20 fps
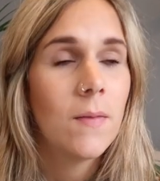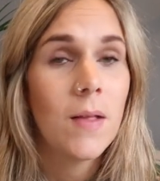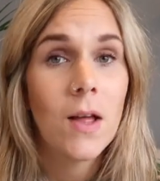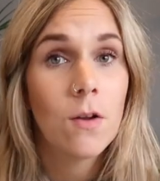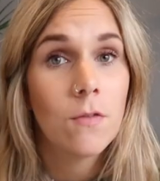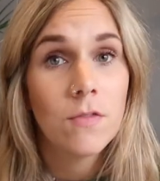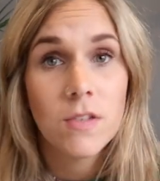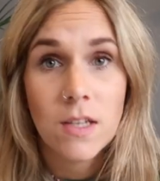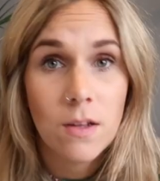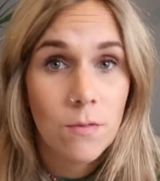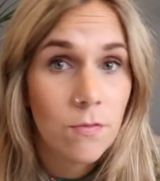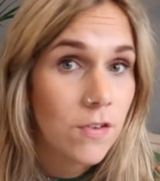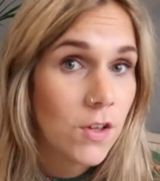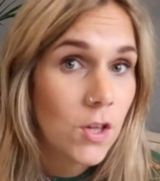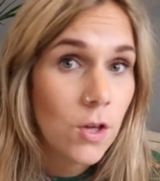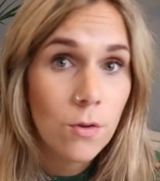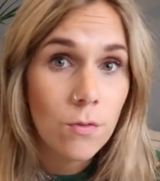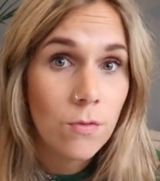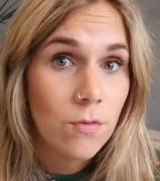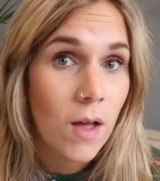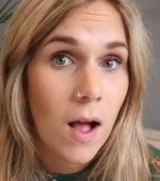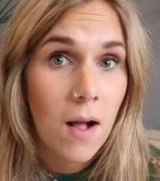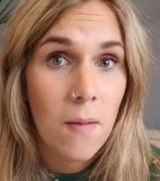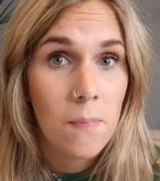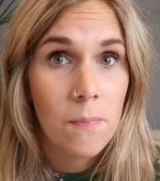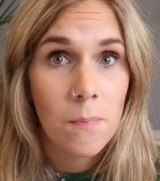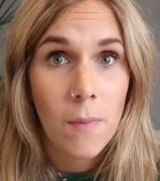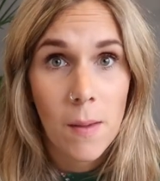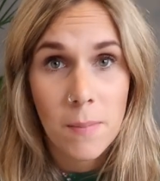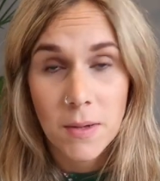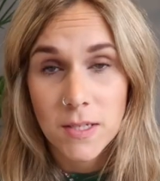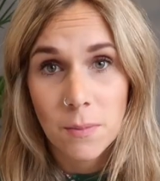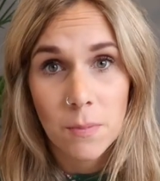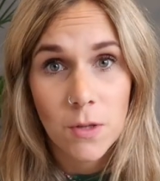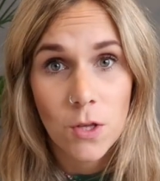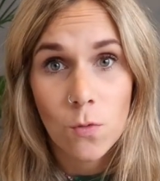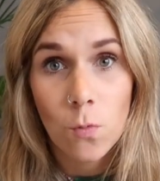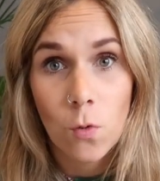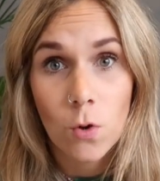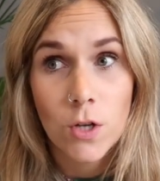And obviously for you, that might be
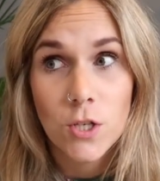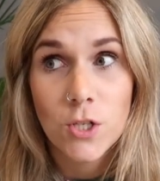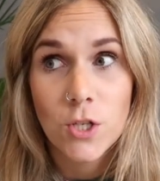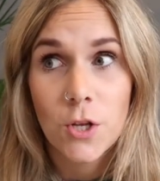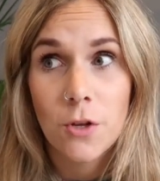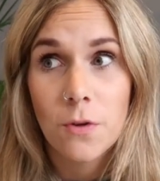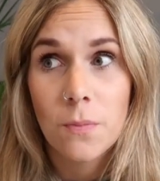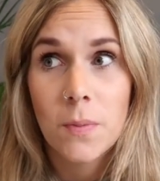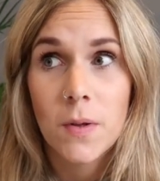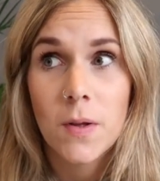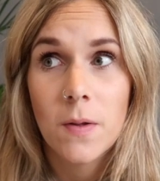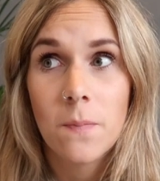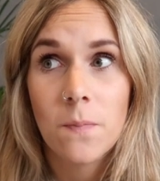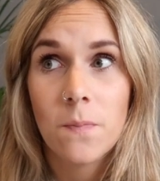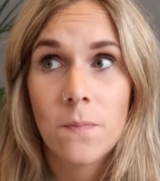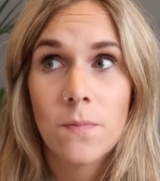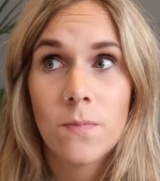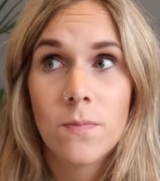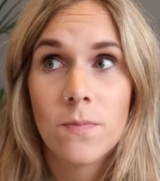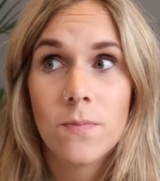something you want to do, but